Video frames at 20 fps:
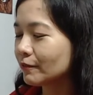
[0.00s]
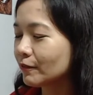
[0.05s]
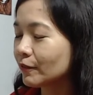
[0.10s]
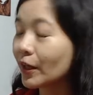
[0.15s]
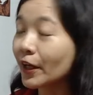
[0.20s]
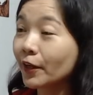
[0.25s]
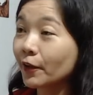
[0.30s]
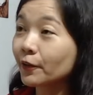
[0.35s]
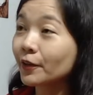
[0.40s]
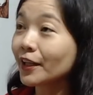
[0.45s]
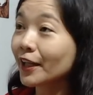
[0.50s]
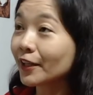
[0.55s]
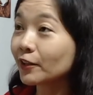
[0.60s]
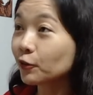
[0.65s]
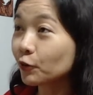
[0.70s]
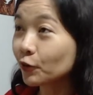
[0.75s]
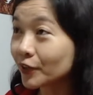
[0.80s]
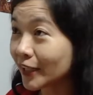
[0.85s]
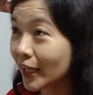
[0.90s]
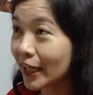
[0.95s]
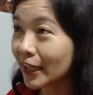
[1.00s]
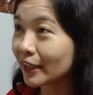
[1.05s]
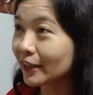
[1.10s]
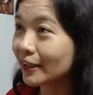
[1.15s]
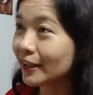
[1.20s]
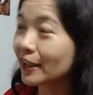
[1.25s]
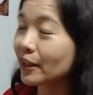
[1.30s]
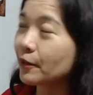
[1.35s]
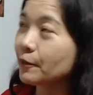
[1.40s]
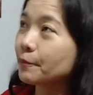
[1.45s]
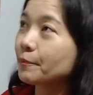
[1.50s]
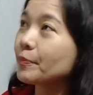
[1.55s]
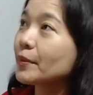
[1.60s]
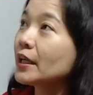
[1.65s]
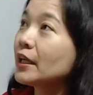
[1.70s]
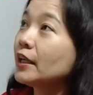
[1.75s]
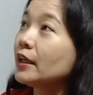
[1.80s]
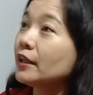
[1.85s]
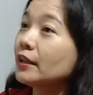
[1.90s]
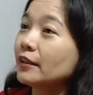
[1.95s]
I would like to thank them. Oh,
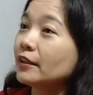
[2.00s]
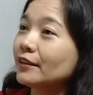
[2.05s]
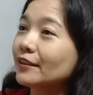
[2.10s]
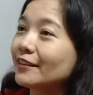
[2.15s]
thank you.